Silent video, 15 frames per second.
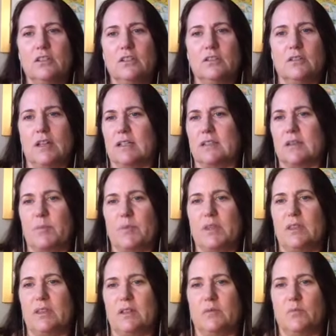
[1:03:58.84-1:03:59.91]
like
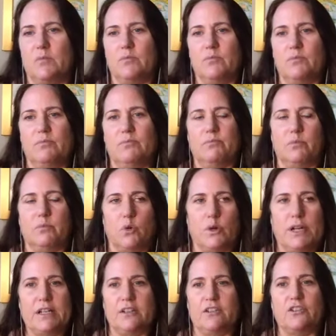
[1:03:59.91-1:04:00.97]
something that
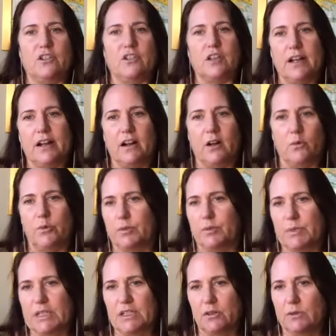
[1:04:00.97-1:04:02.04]
British Claire would
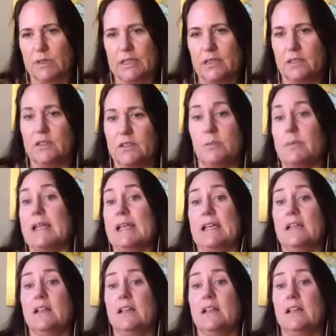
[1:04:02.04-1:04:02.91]
be doing to me.